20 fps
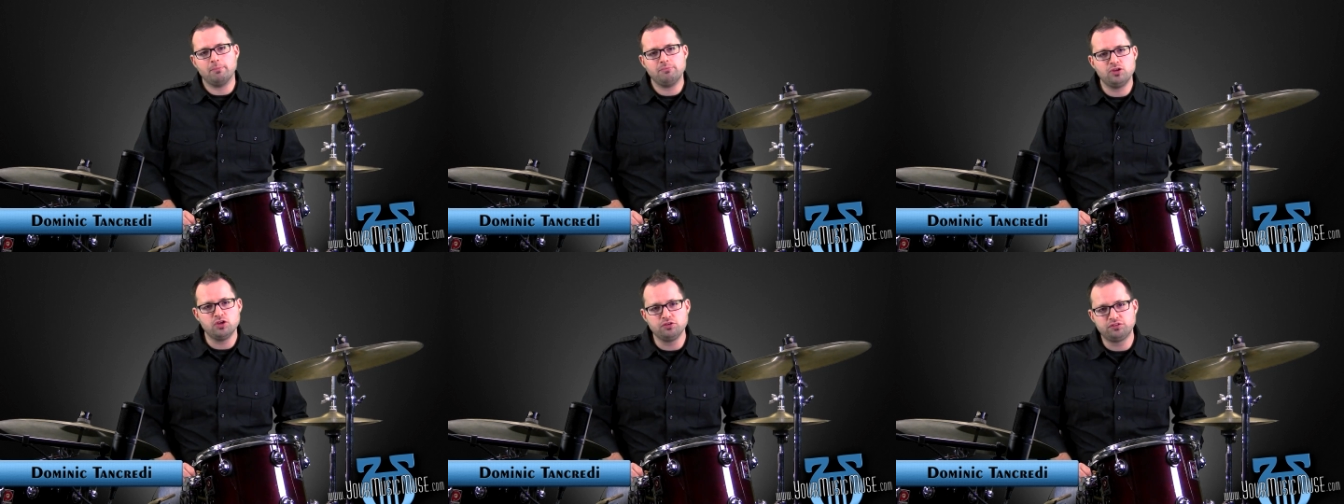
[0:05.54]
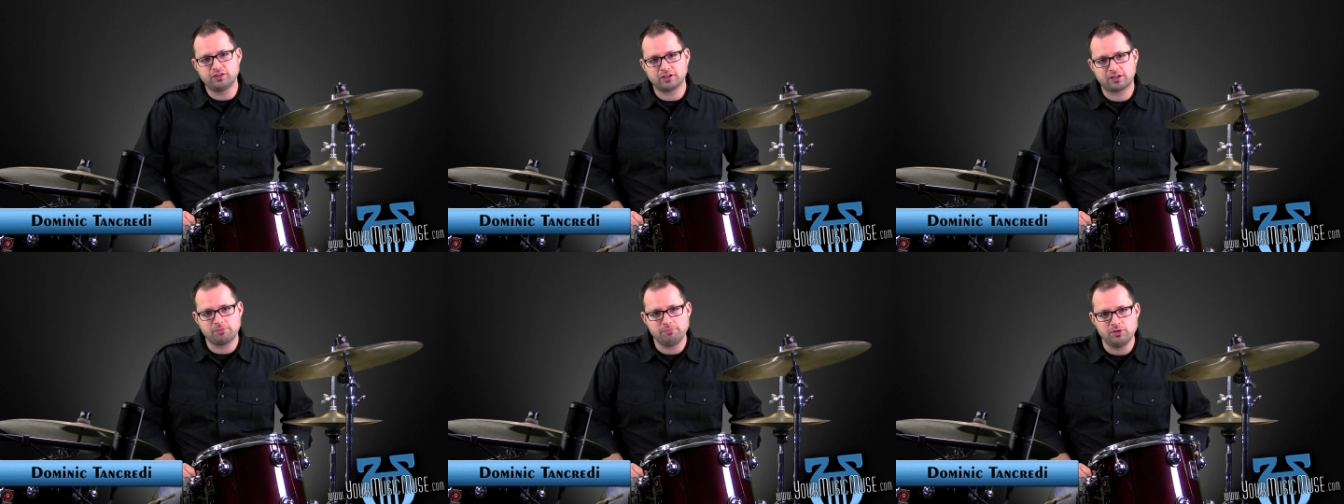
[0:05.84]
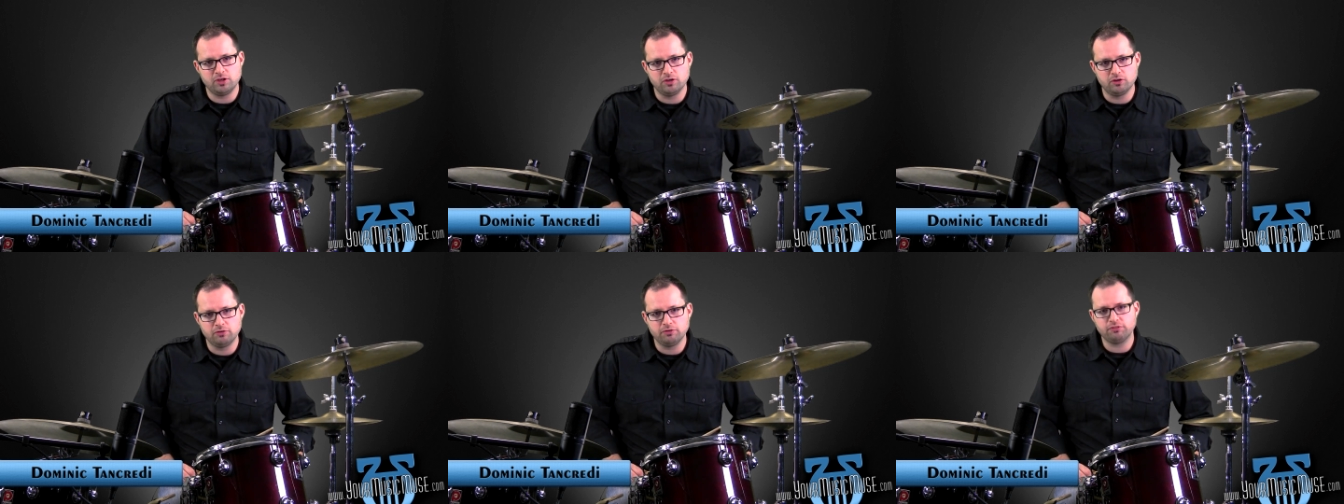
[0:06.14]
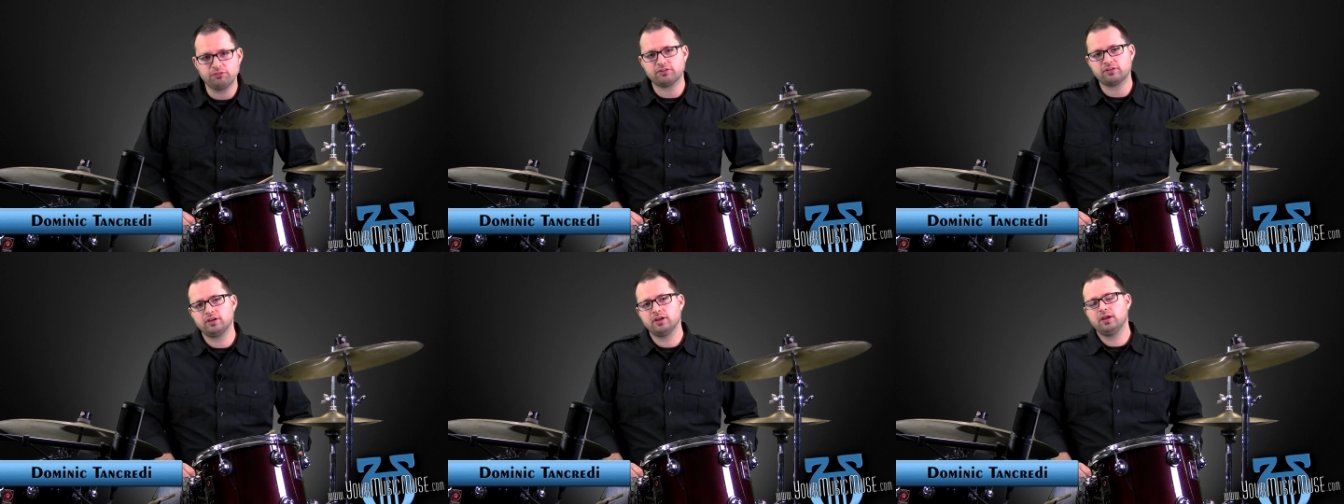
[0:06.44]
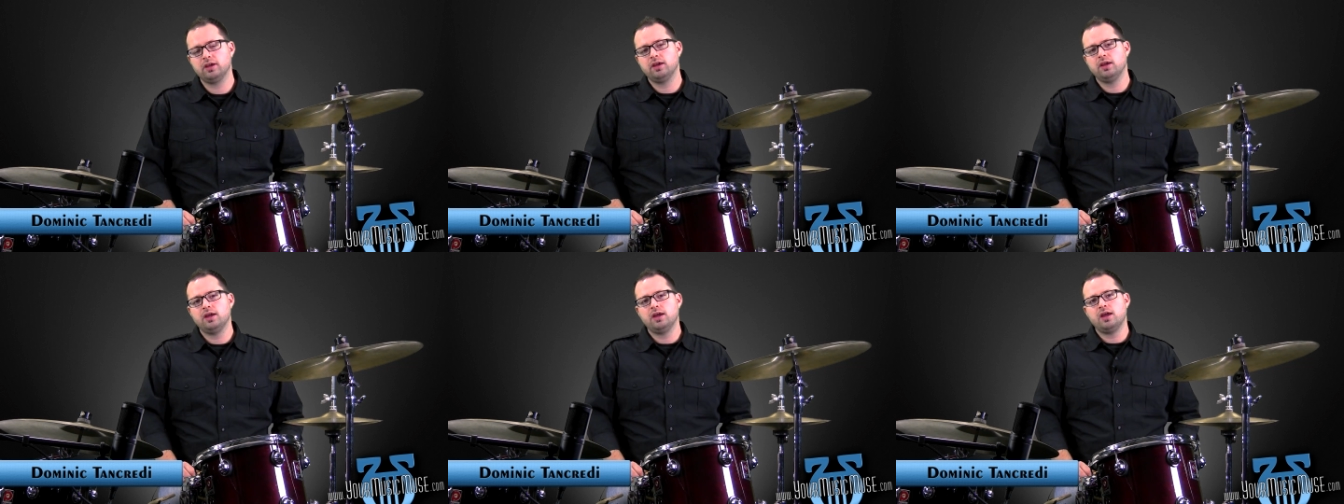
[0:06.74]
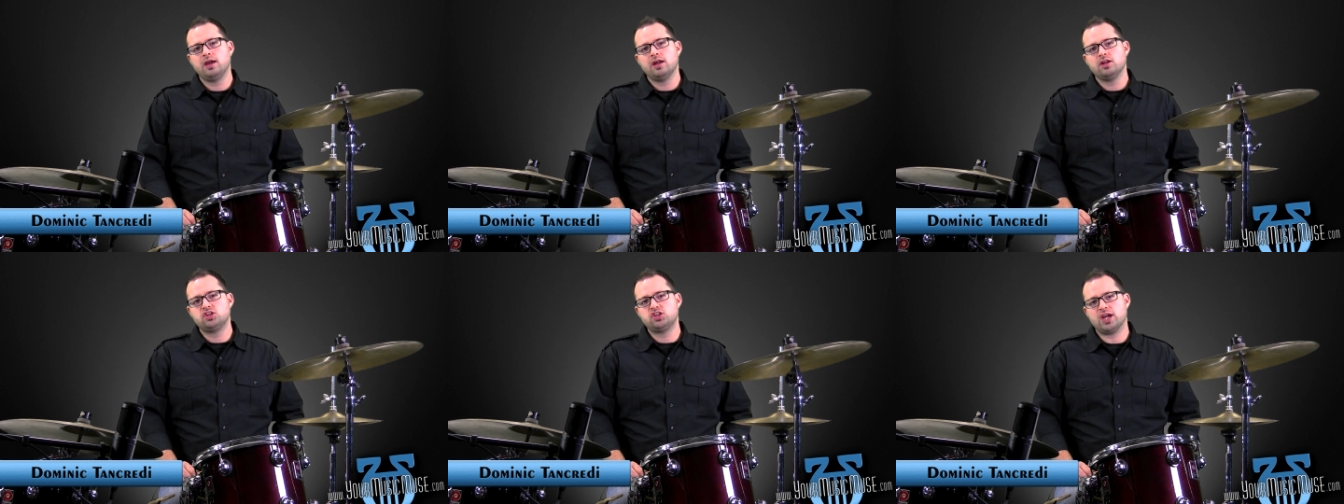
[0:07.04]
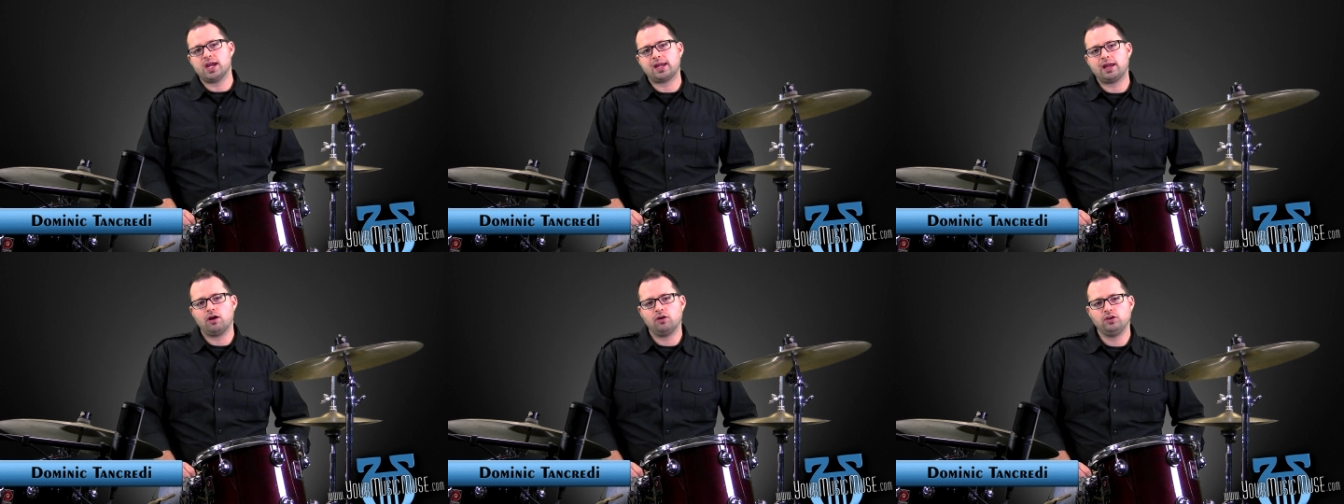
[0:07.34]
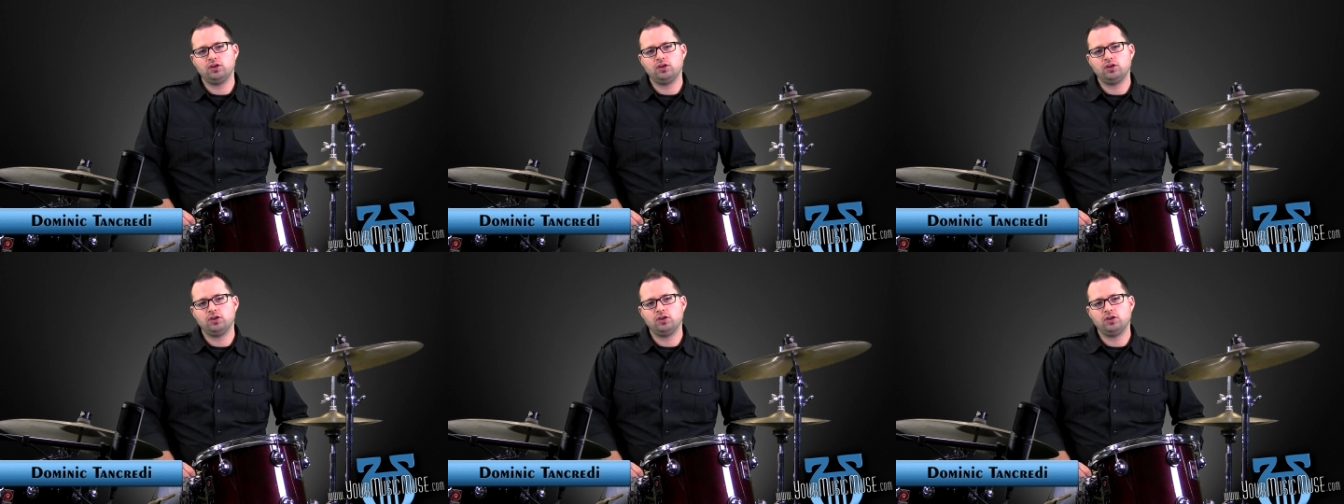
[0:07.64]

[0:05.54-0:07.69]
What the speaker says: Music Muse. Check out